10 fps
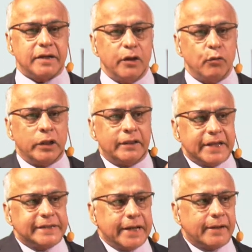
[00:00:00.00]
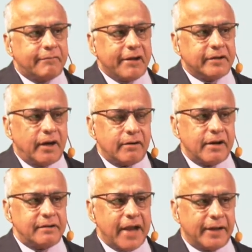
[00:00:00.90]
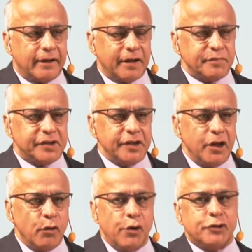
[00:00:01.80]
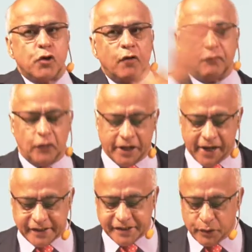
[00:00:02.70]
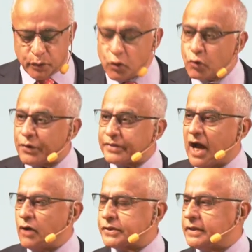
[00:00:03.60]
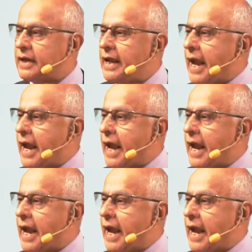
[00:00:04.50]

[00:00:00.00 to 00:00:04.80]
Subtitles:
we'll this year create 100 narratives, which hopefully next year will go to 1,000,